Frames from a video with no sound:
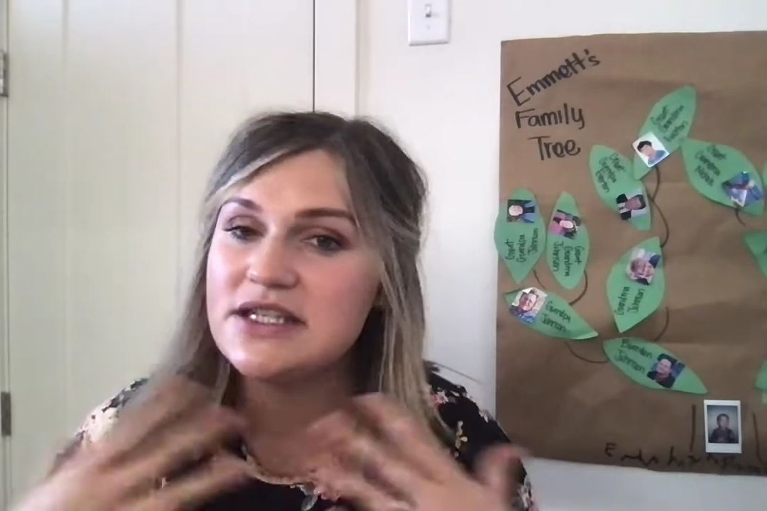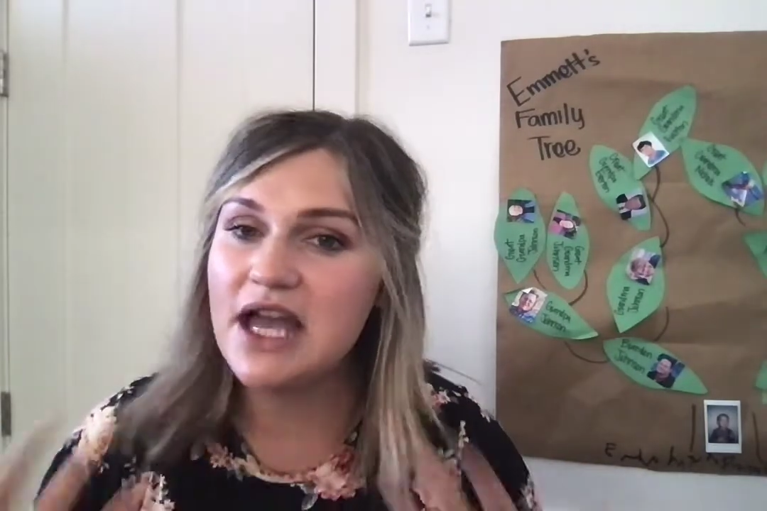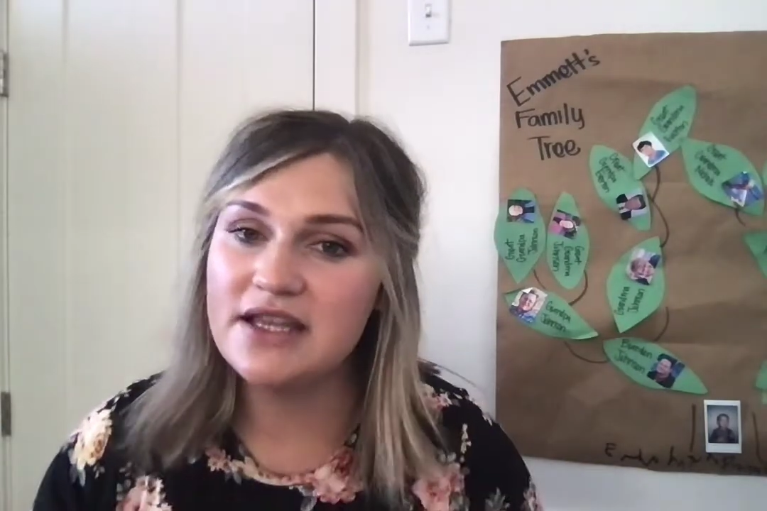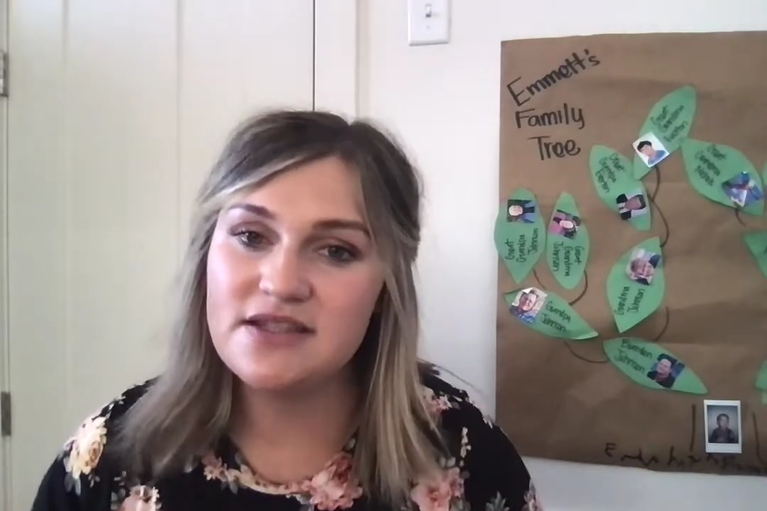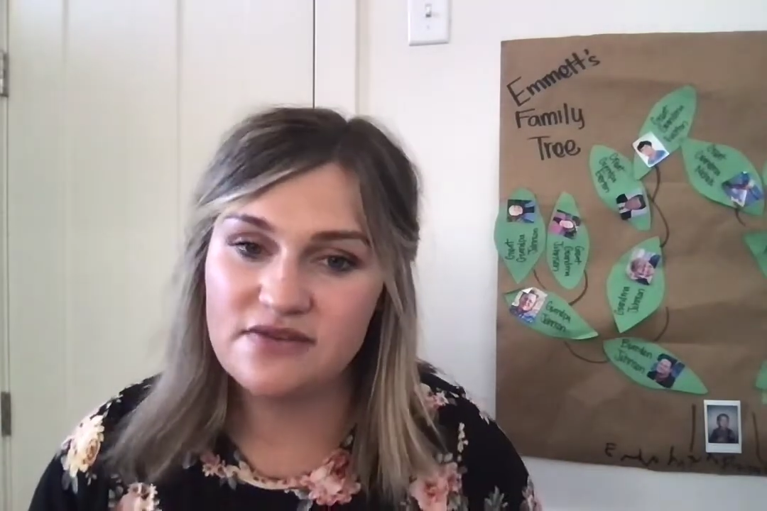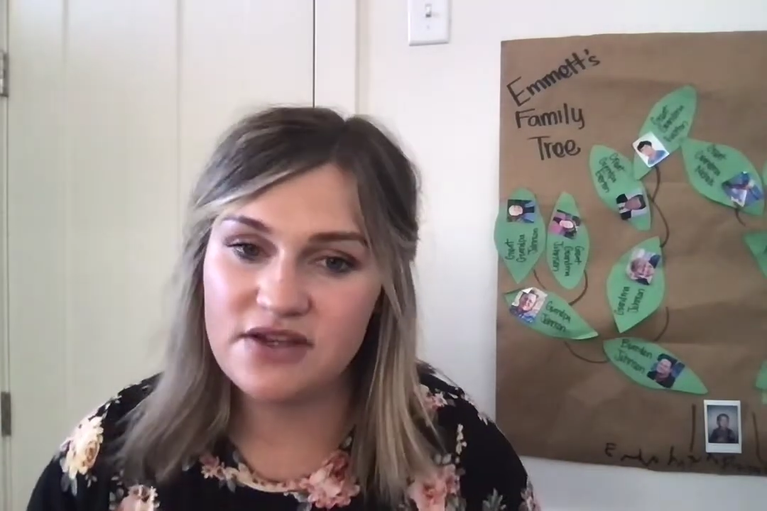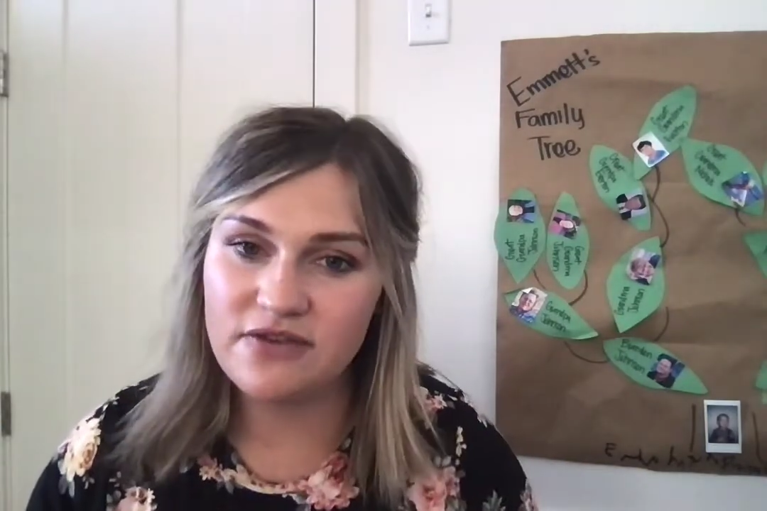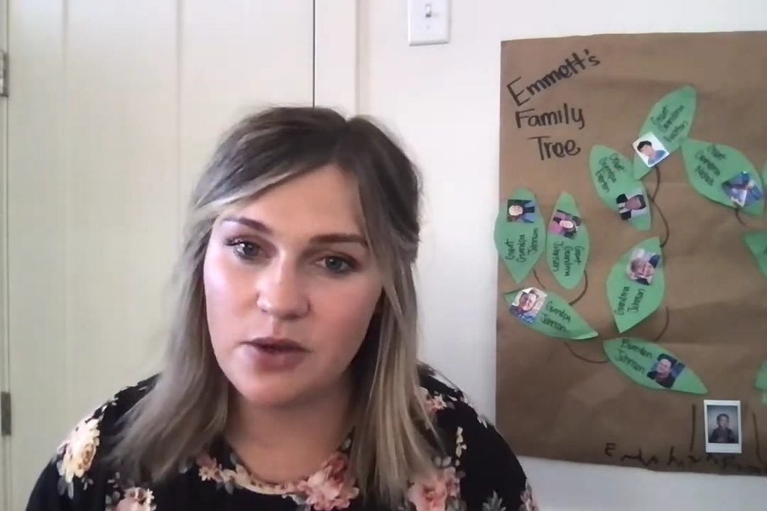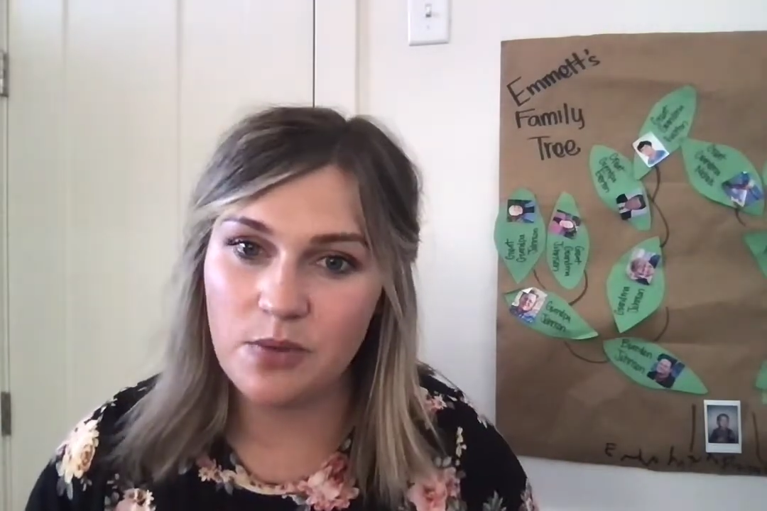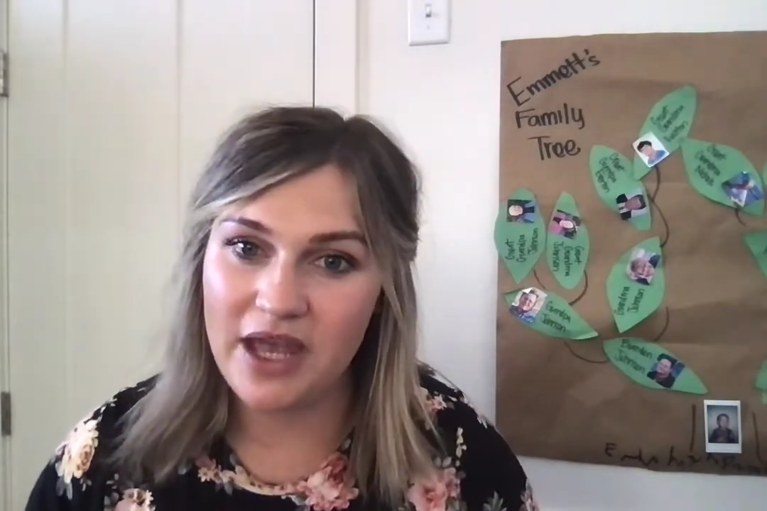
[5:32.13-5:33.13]
tons of
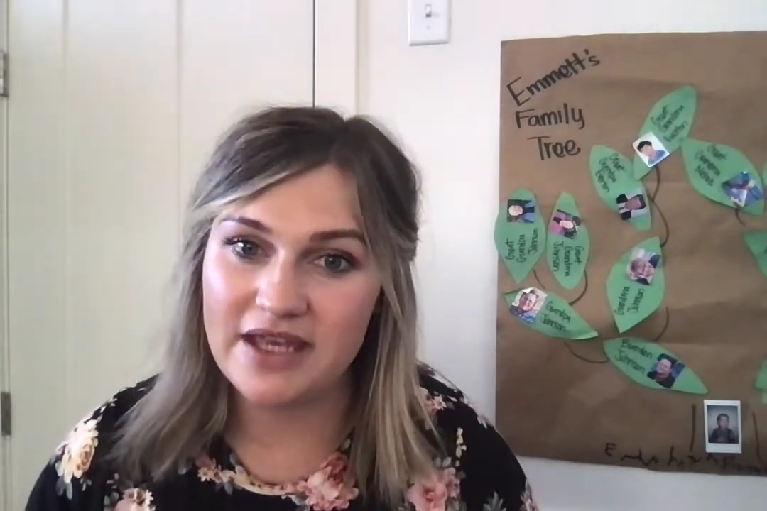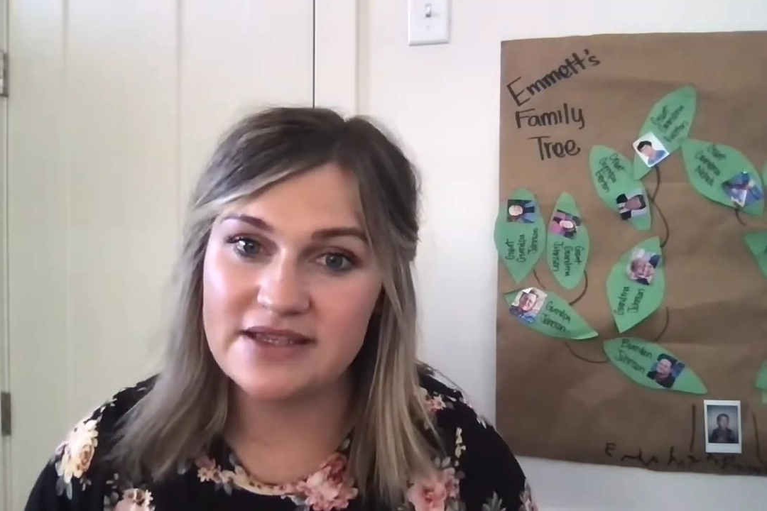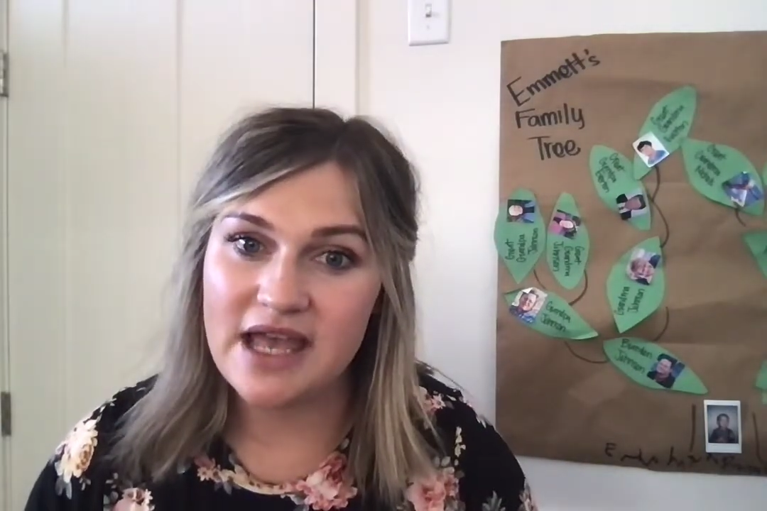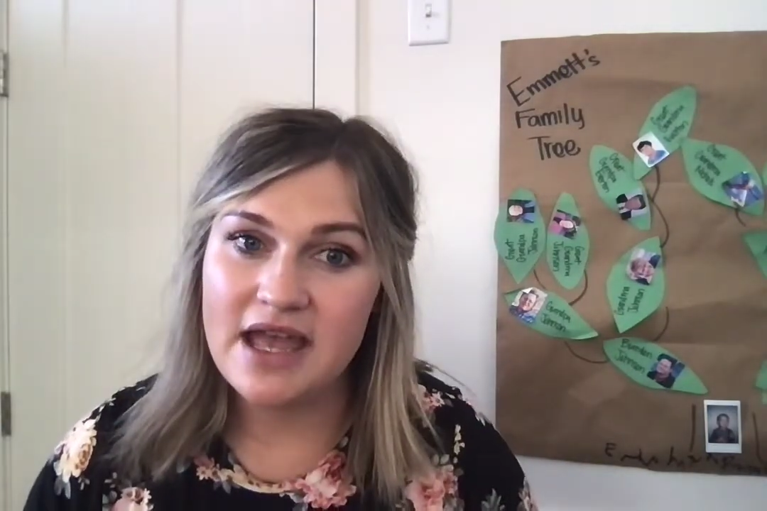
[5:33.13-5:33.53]
different ways.